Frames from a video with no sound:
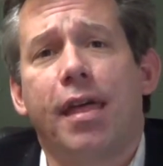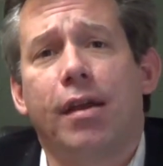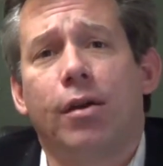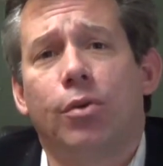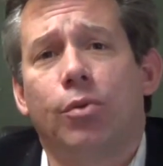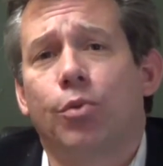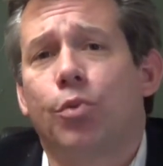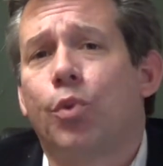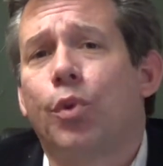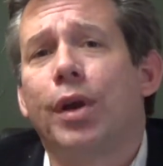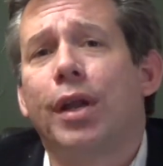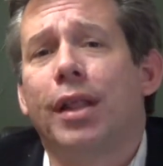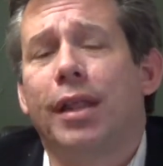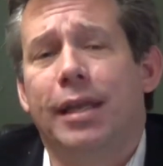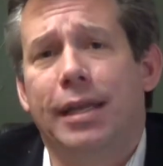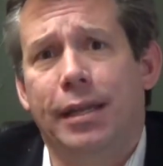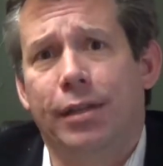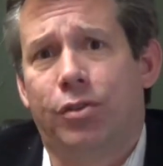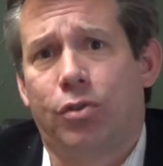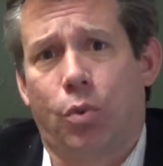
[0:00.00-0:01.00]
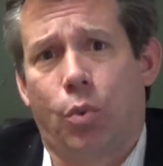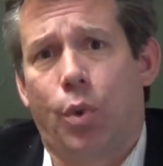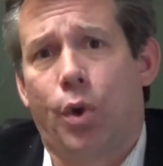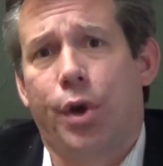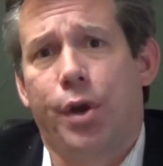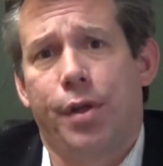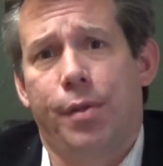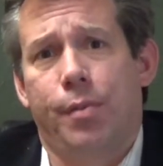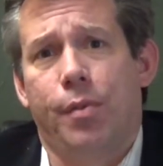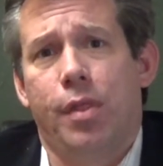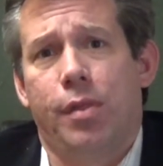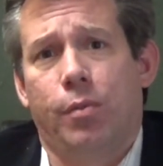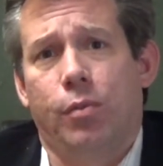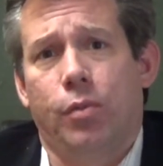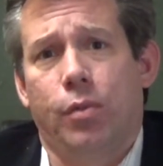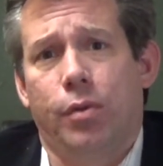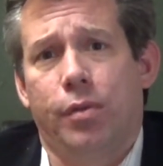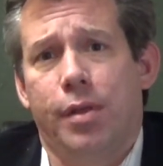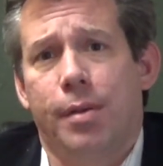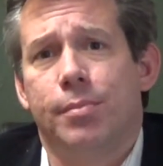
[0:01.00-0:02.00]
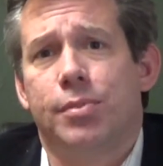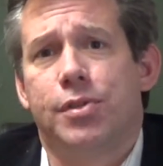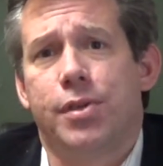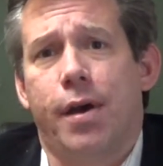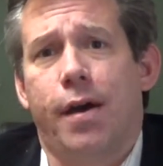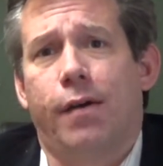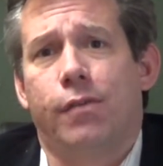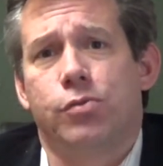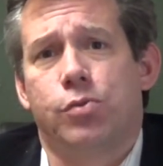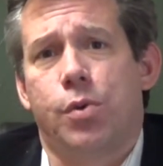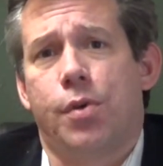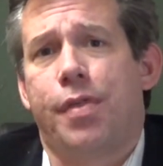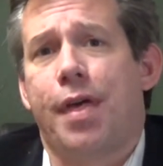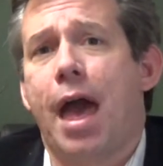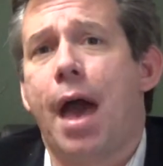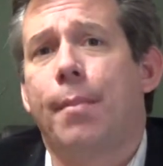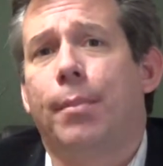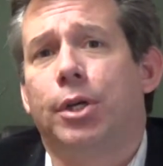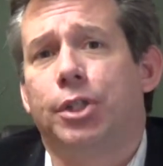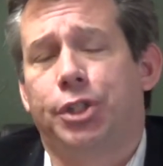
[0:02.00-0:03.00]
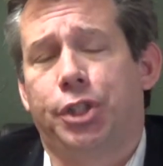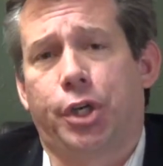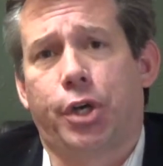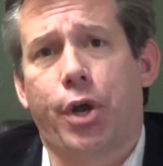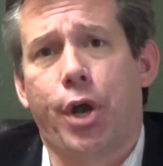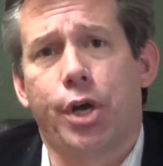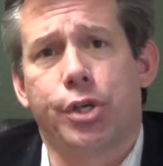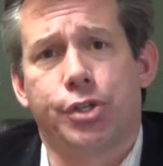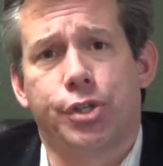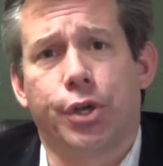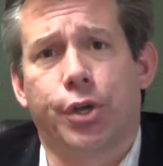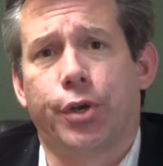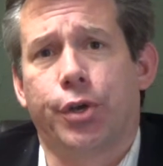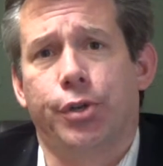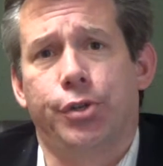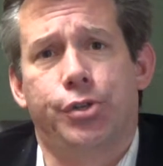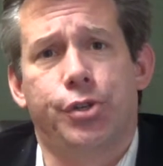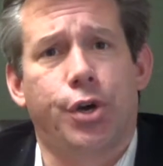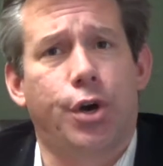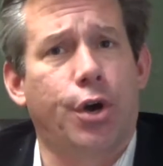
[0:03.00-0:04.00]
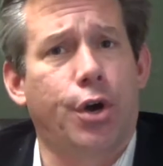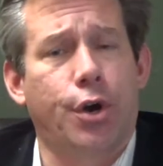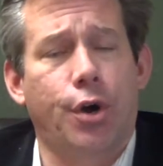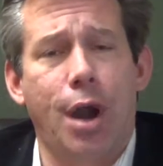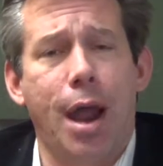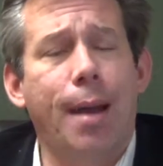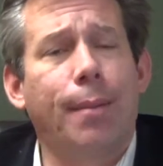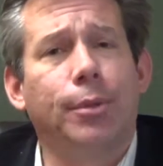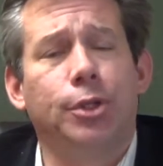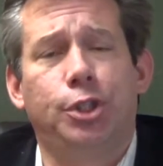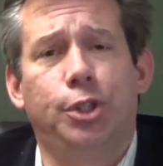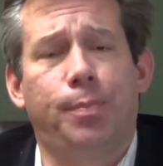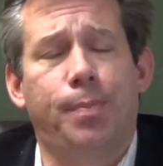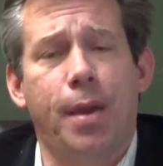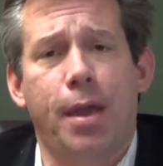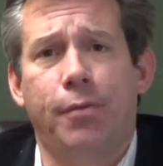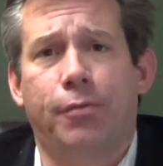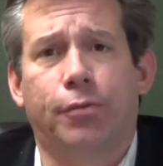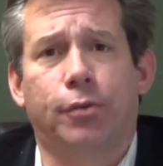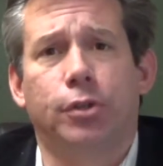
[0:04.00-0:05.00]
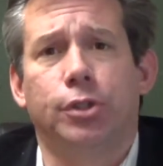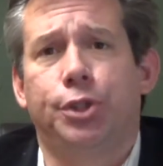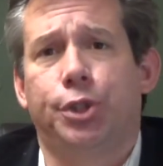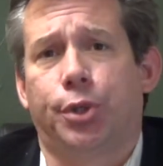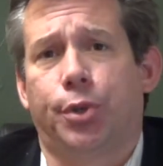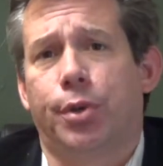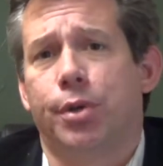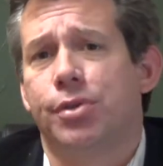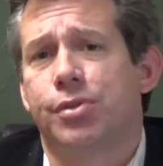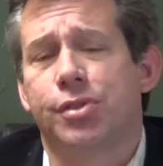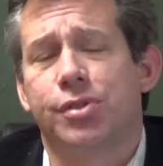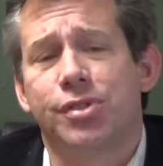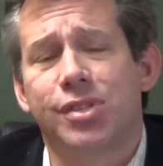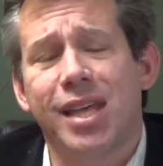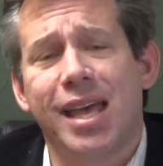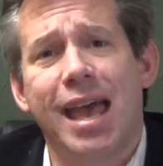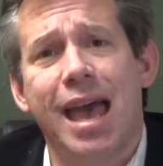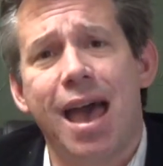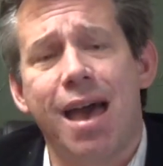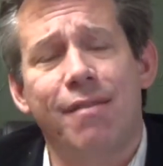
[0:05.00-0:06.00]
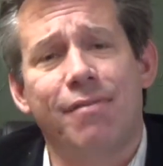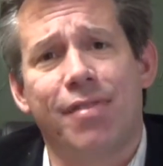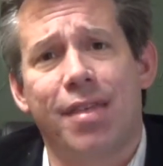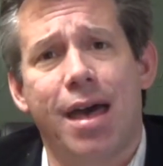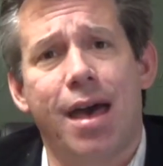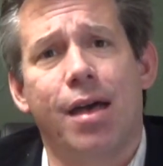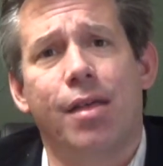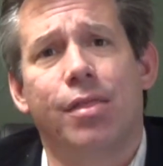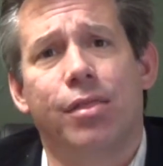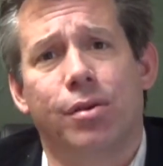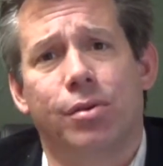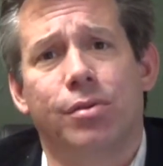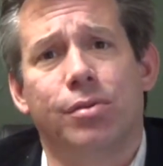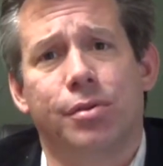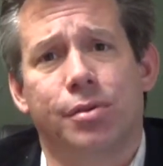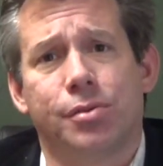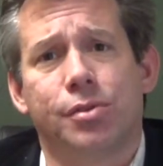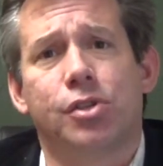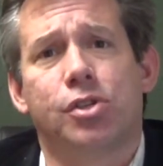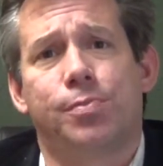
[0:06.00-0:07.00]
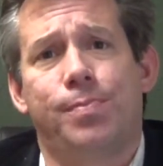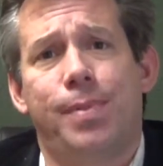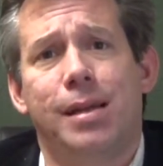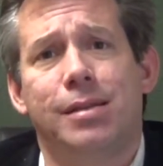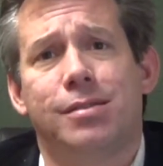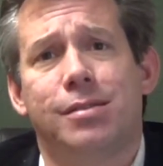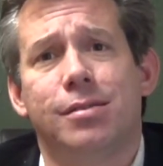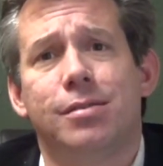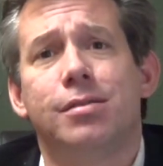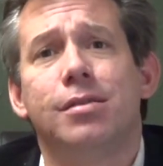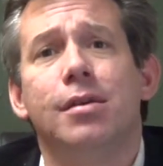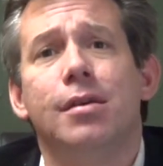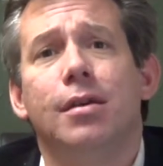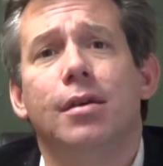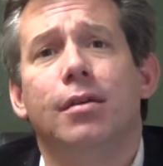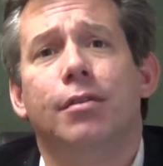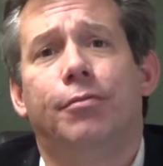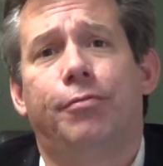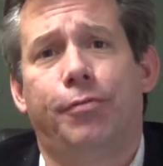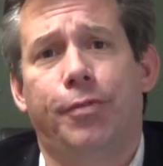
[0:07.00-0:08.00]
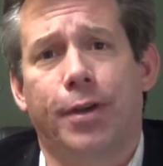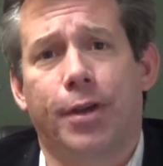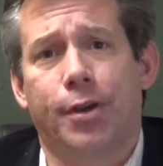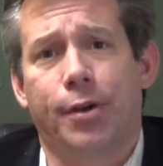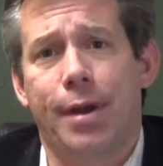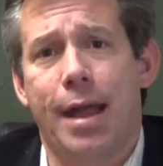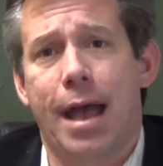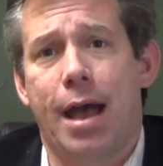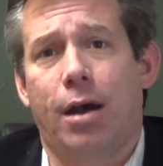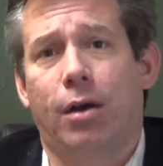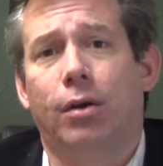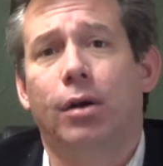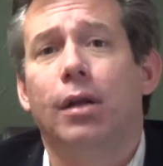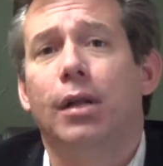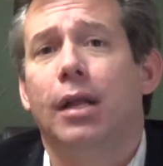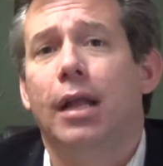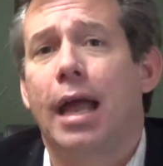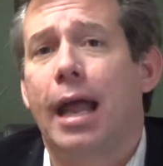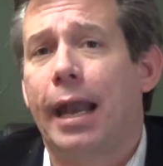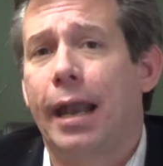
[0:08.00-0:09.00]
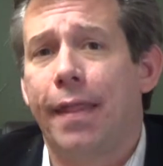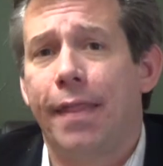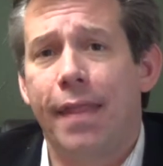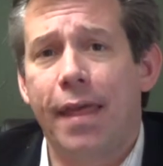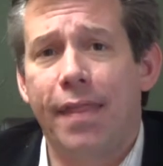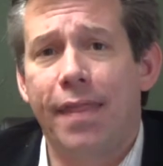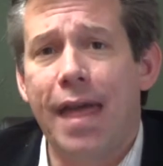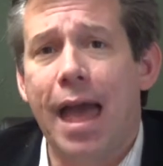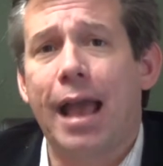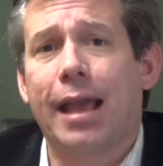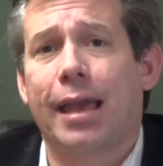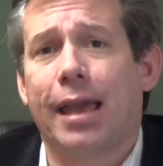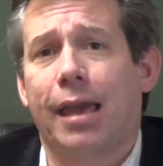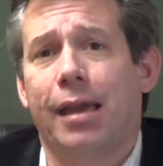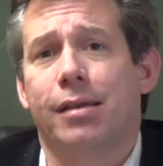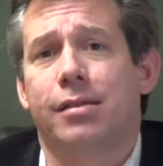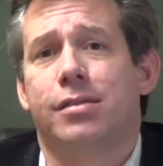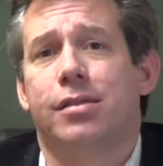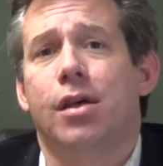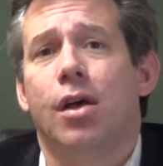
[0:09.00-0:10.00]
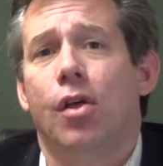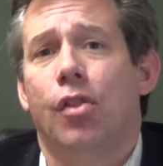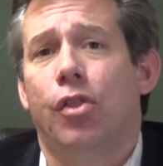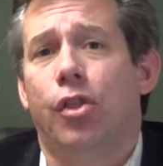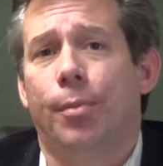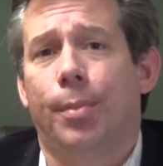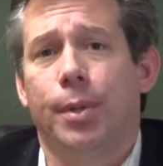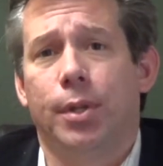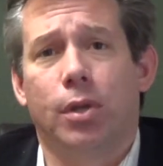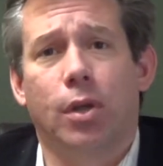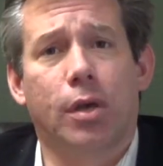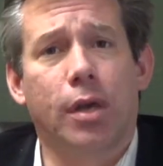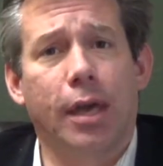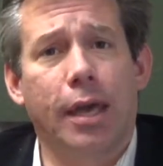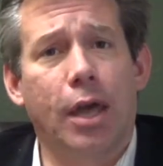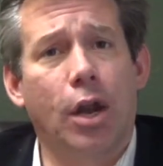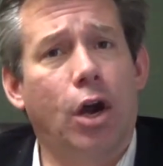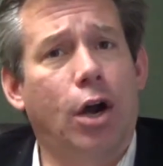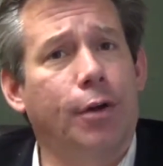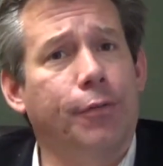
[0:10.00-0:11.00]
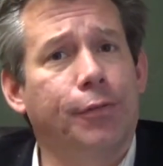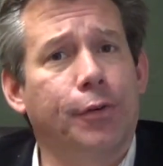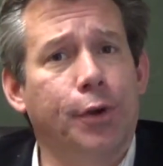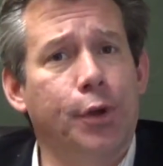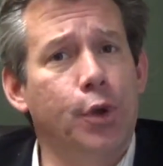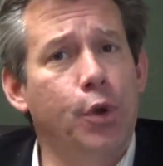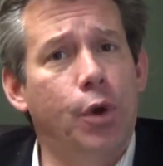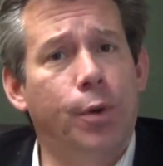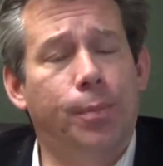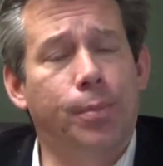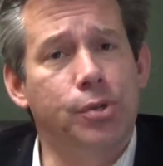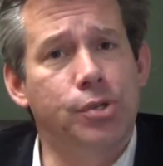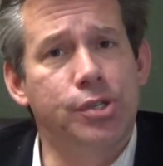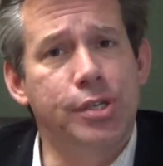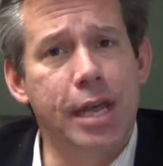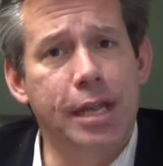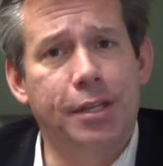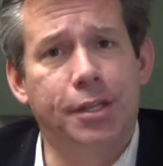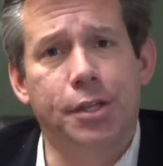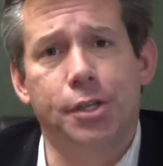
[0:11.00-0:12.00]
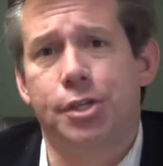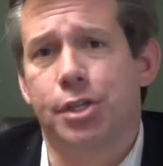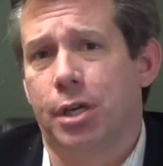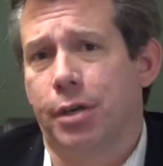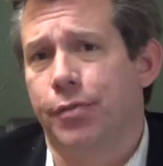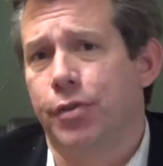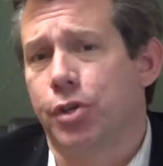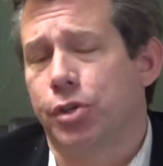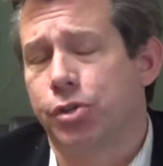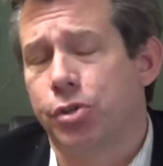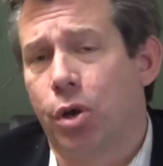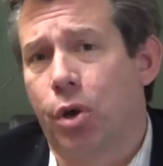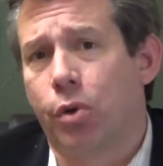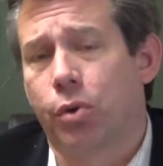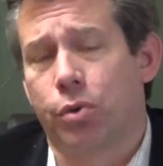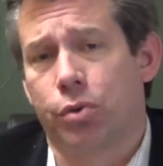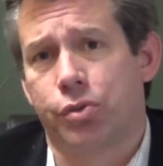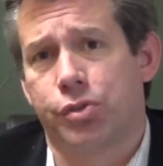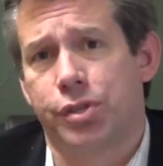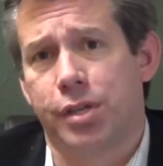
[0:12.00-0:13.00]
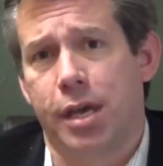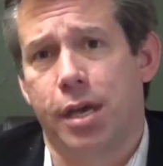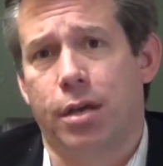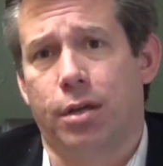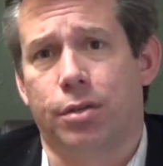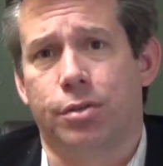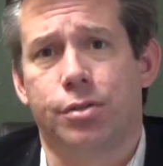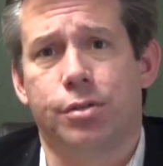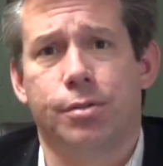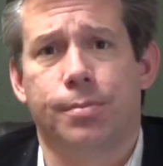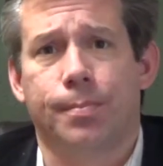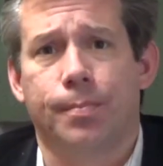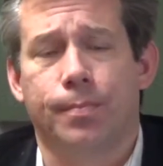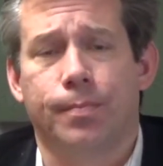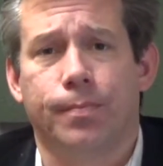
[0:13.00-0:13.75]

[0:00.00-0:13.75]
don't really need to worry themselves with how much your cost of goods are or how much you pay for insurance, because they have those expenses figured out. And in that case, they'll be looking at offering you a percentage of your total sales.